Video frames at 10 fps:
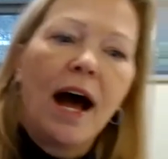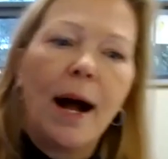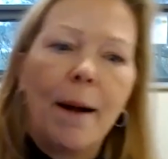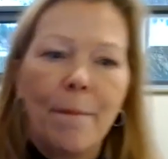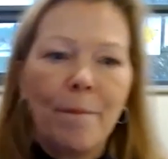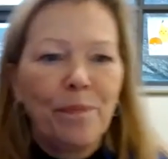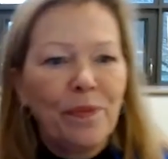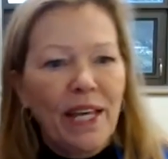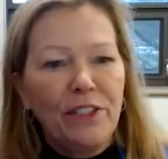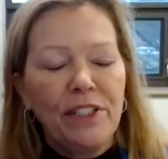
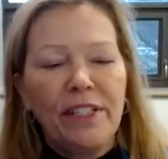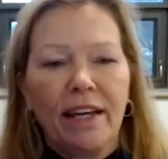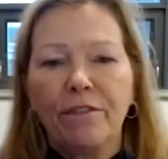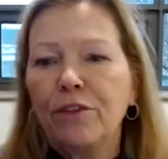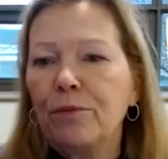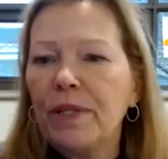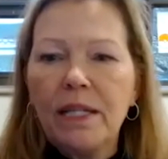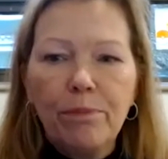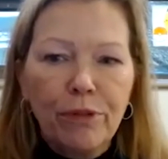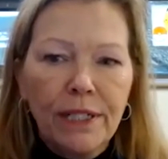They have
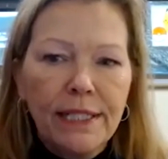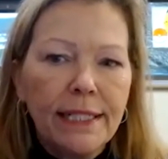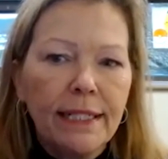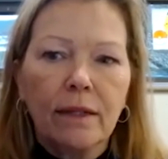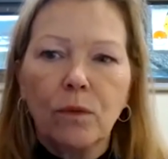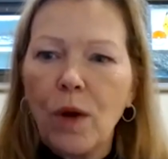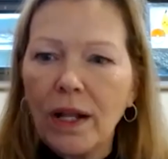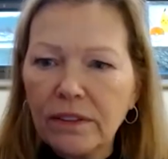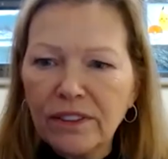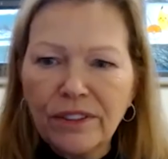3D printing and
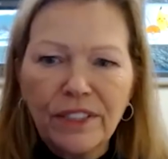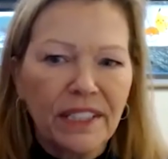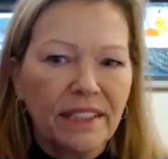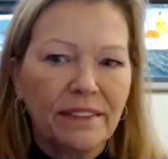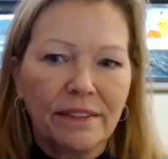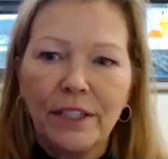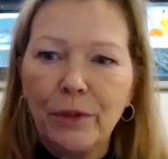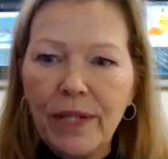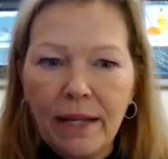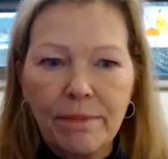welders and
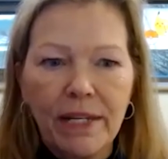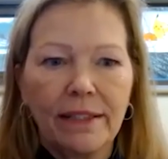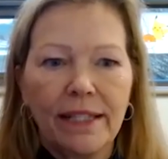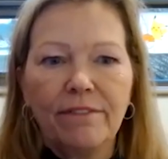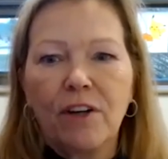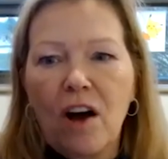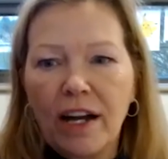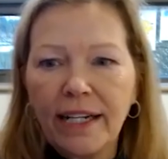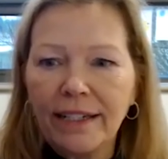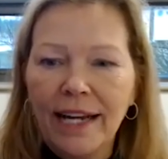you name it, they've
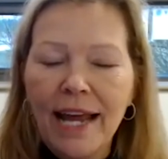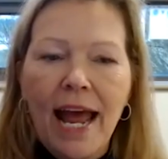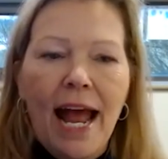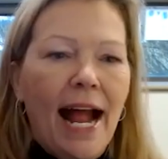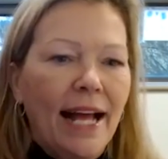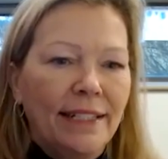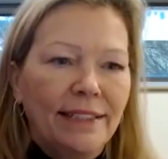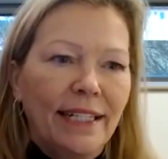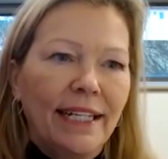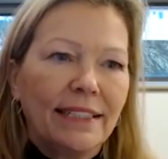got it.
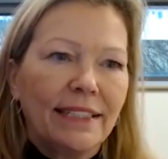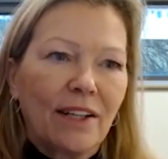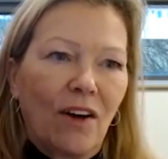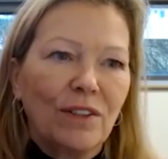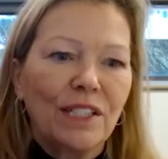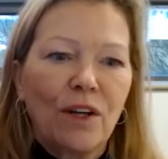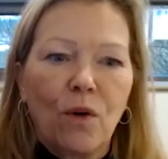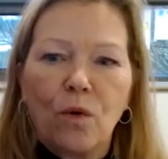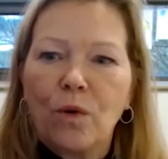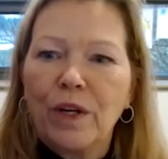And it's
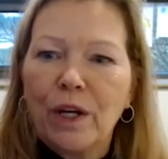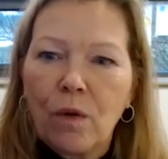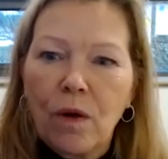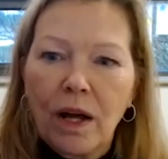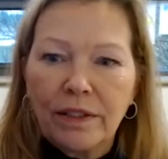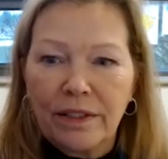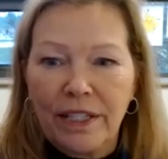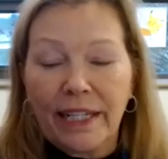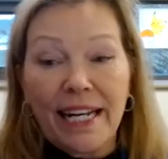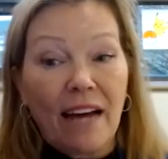also, you know,
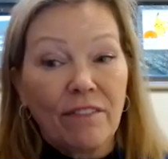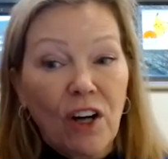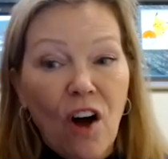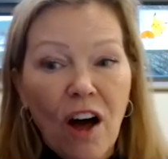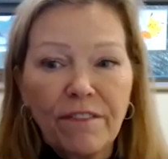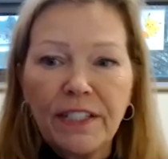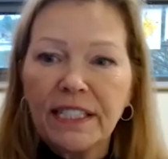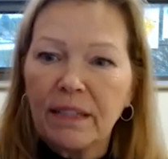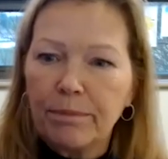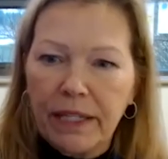you can have a coffee,
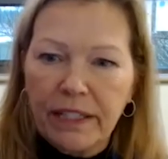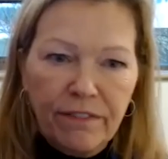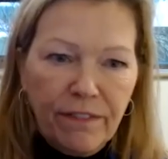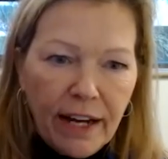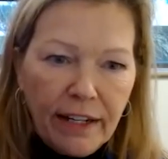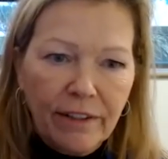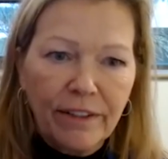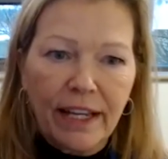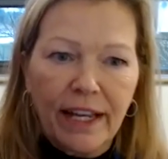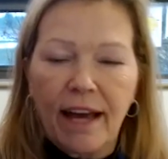sit by the
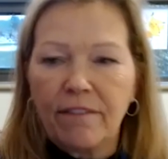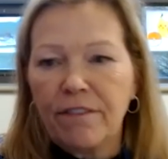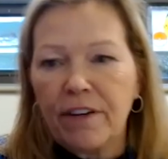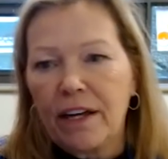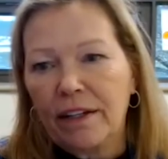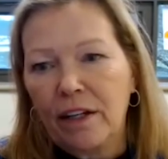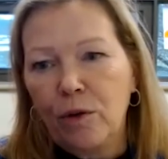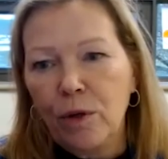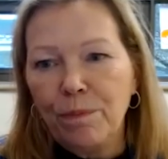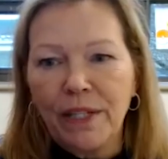fire. They have a
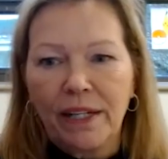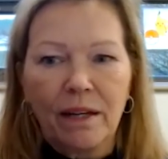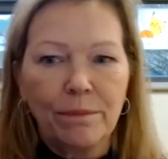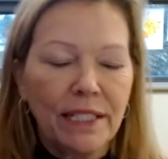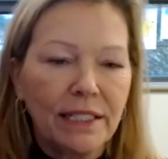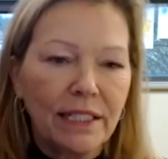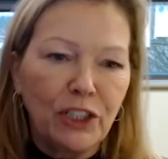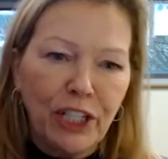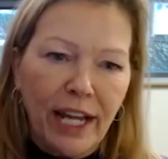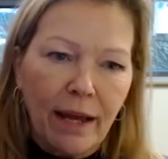group that comes in to
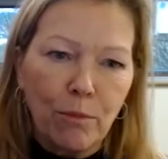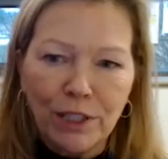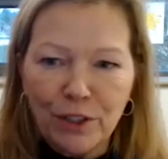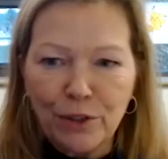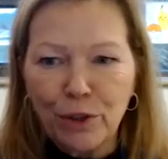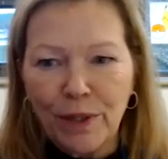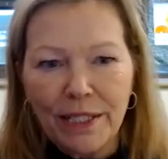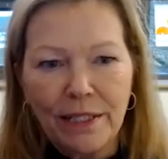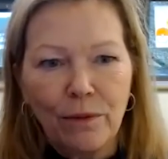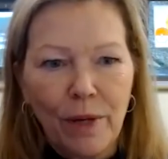jam once or
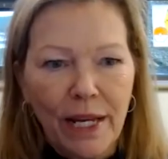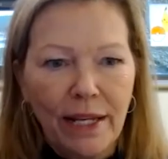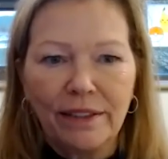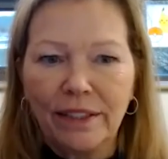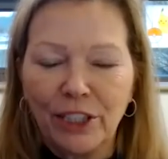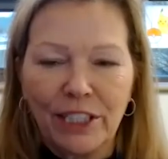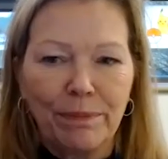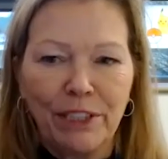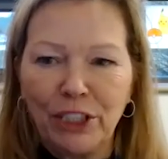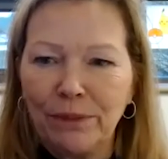twice a week. They're just